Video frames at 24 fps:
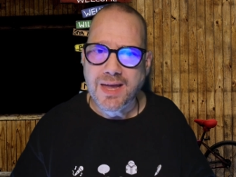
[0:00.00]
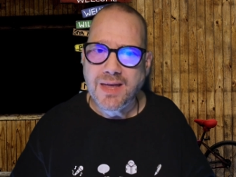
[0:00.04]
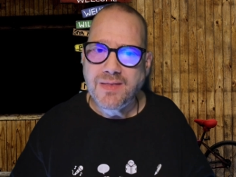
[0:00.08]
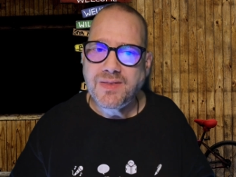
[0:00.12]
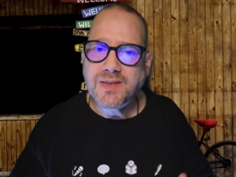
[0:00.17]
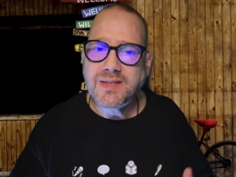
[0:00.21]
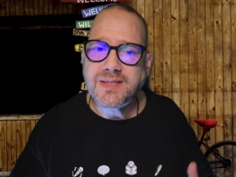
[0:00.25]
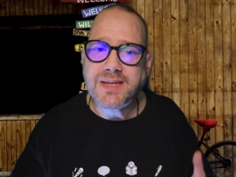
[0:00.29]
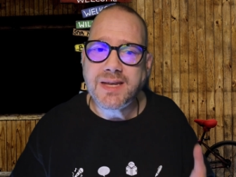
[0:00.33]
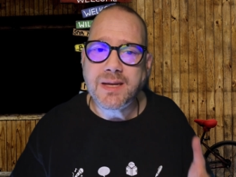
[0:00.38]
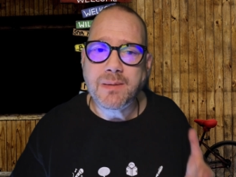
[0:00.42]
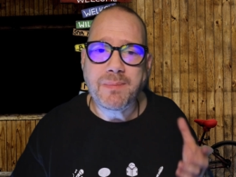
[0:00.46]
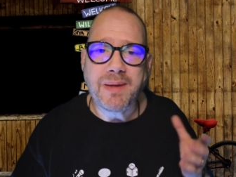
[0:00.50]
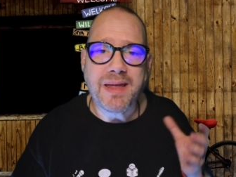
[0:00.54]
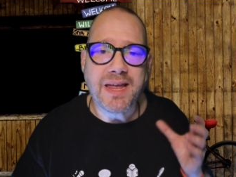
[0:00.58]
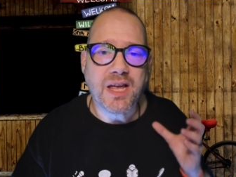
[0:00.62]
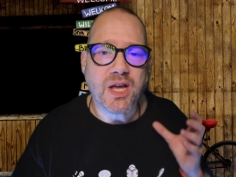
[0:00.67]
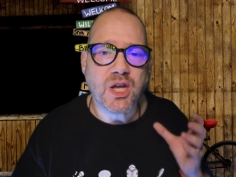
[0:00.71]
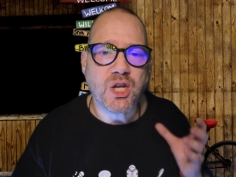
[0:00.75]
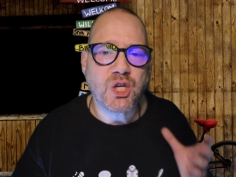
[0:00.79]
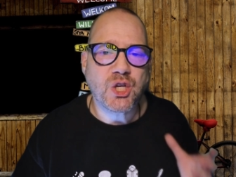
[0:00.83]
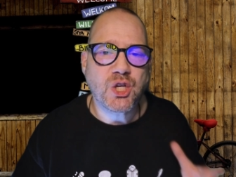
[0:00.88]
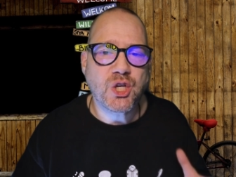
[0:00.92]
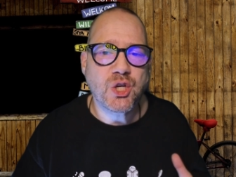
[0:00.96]
This can make
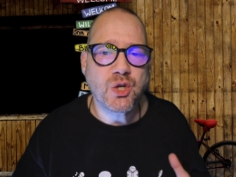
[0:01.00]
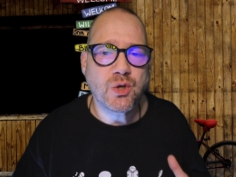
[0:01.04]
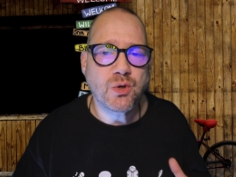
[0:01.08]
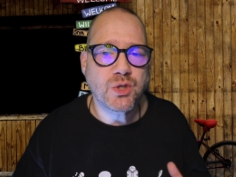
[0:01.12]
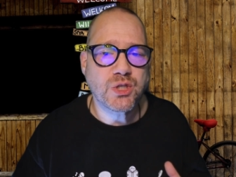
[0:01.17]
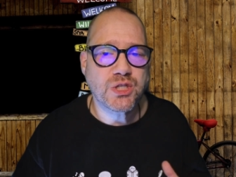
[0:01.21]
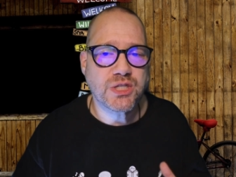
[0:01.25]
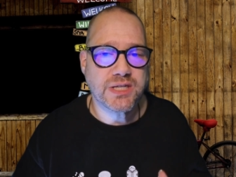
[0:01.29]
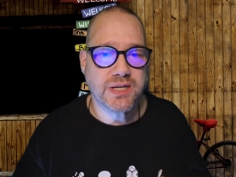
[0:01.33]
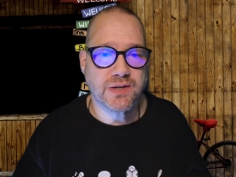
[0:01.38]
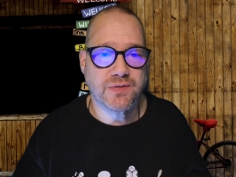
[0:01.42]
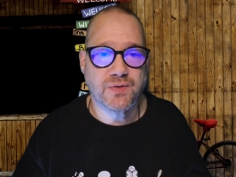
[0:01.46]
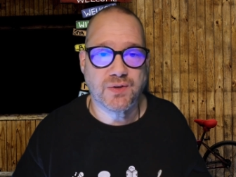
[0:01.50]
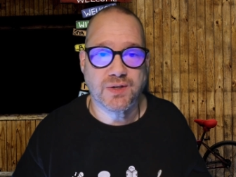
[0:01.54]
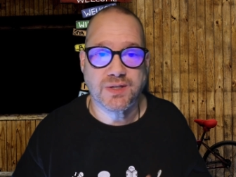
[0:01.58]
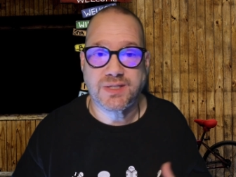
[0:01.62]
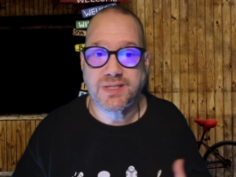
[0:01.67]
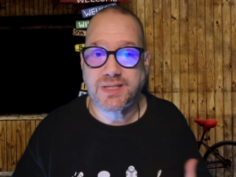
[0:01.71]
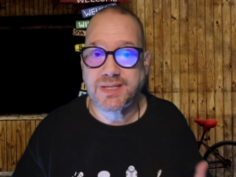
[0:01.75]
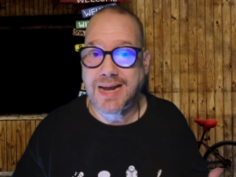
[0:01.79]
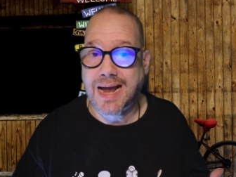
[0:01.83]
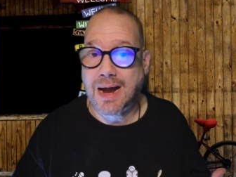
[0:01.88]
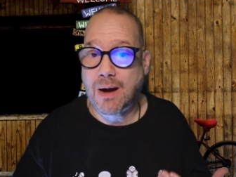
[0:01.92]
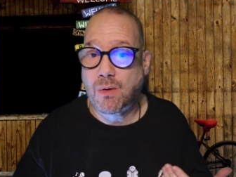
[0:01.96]
a huge
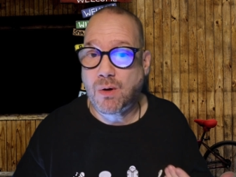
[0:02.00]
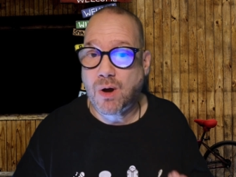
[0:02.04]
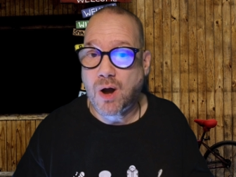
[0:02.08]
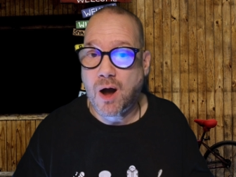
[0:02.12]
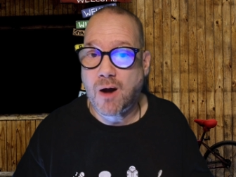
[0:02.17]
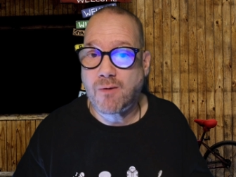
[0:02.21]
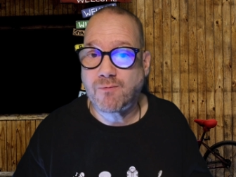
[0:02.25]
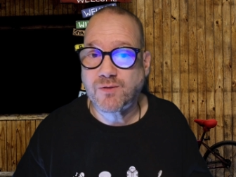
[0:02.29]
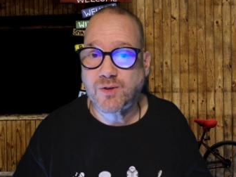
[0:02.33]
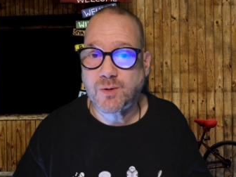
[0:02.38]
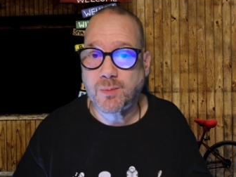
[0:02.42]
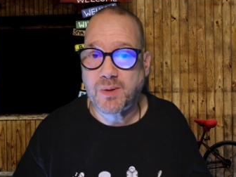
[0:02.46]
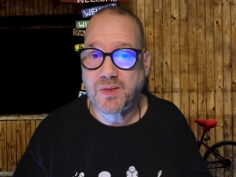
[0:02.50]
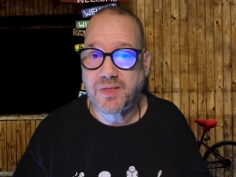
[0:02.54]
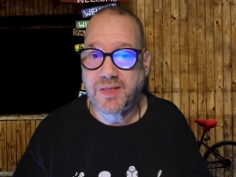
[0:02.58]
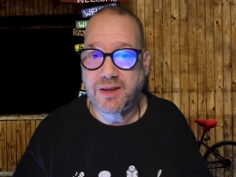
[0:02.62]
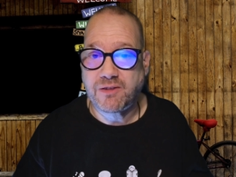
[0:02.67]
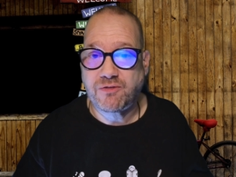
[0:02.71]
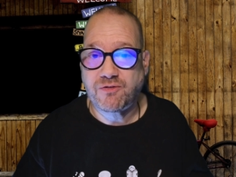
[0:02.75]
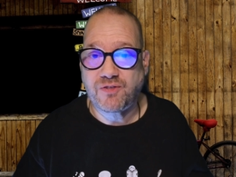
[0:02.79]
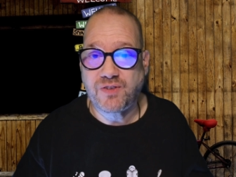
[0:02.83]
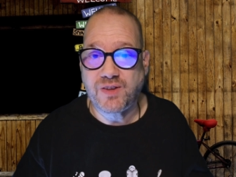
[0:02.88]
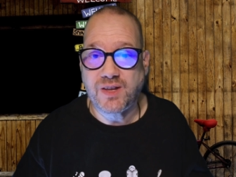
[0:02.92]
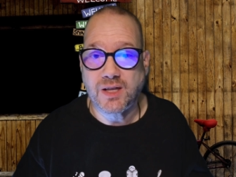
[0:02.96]
difference in how comfortable they
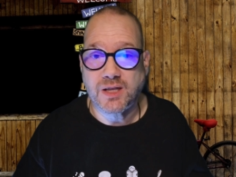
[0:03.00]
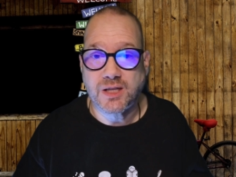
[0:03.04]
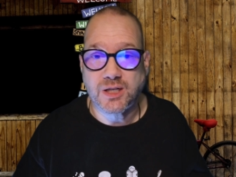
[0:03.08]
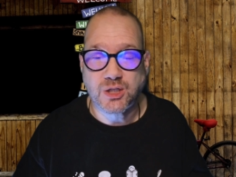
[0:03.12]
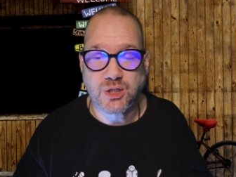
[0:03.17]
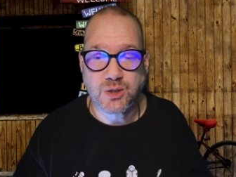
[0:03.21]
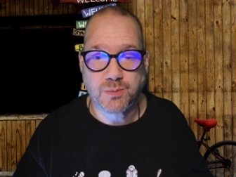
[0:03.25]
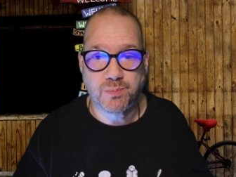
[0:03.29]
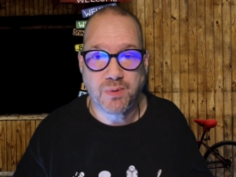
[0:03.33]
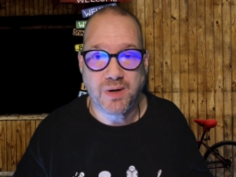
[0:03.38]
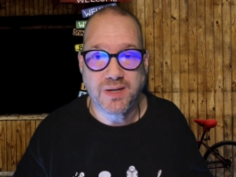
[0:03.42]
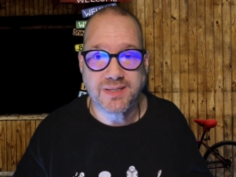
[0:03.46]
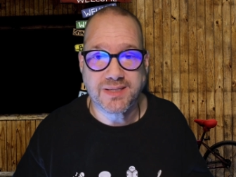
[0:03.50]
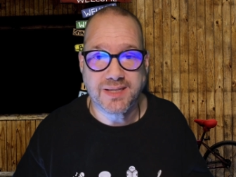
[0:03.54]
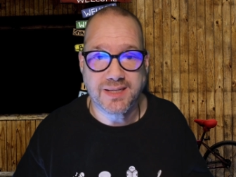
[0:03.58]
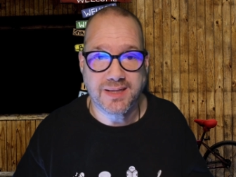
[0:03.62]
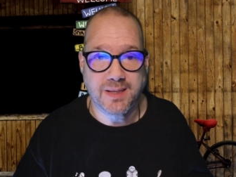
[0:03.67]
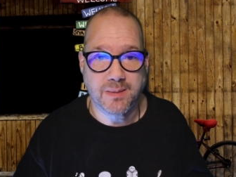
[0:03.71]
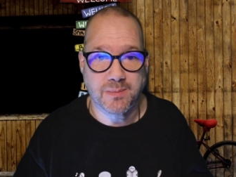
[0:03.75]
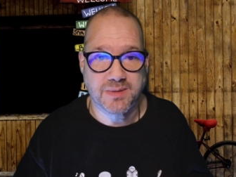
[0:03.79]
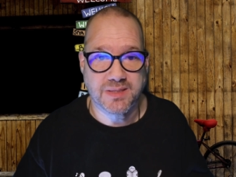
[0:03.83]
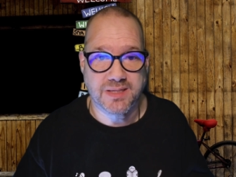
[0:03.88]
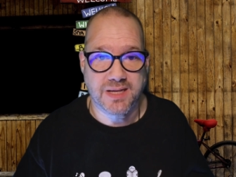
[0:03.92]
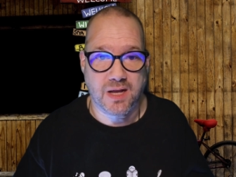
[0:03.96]
feel expressing
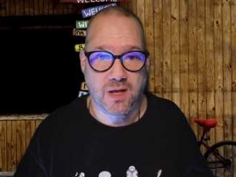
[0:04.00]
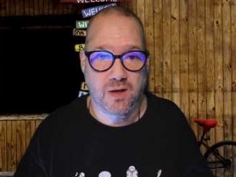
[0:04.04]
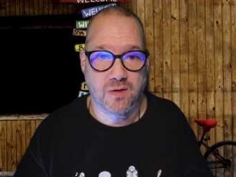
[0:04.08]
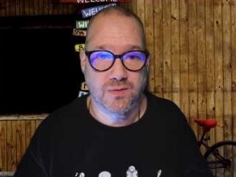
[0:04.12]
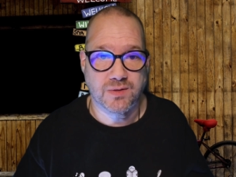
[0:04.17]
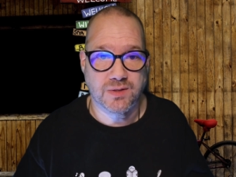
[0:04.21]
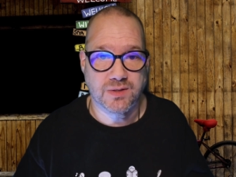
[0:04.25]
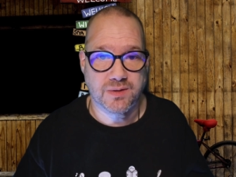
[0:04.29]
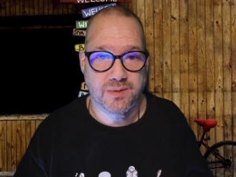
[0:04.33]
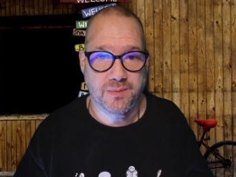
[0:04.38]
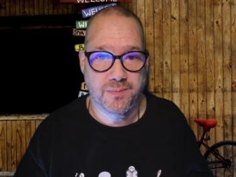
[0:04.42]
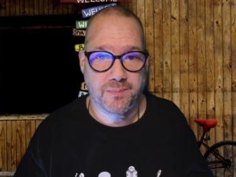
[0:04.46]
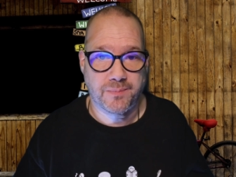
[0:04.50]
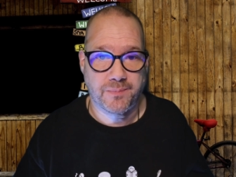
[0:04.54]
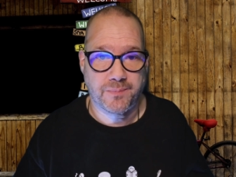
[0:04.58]
themselves.